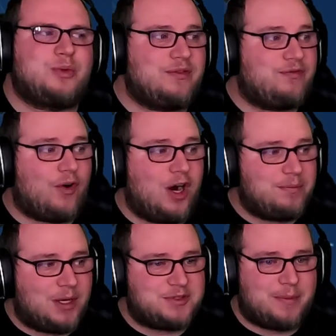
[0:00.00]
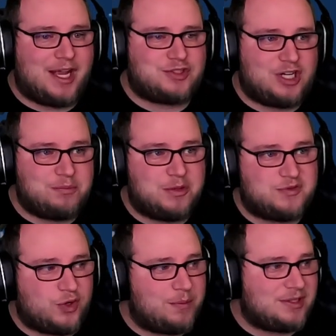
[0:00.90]
We farmed up some extra emblems
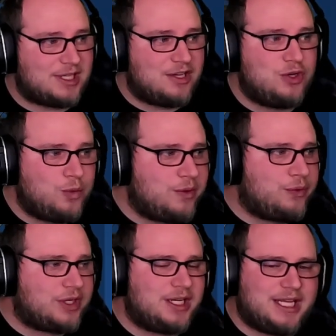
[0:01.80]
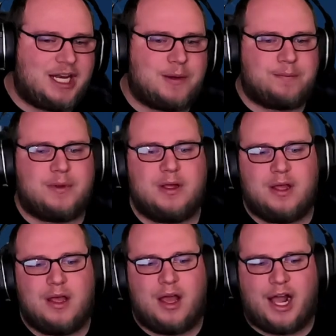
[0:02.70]
for him because I knew we were gonna get them.
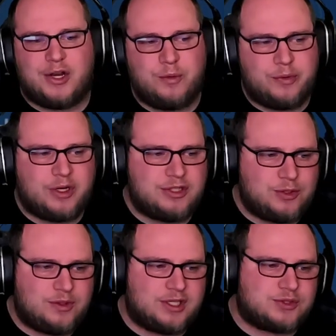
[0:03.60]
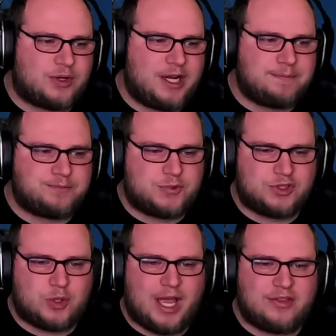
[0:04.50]
I knew we were gonna do this, right? So
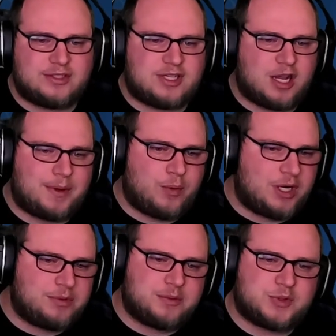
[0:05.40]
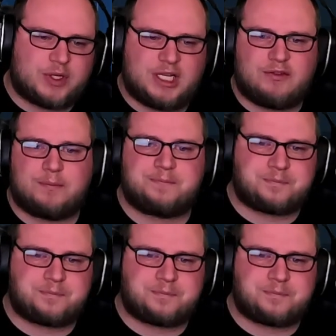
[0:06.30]
let's go ahead, let's talk about what emblems we're gonna give him.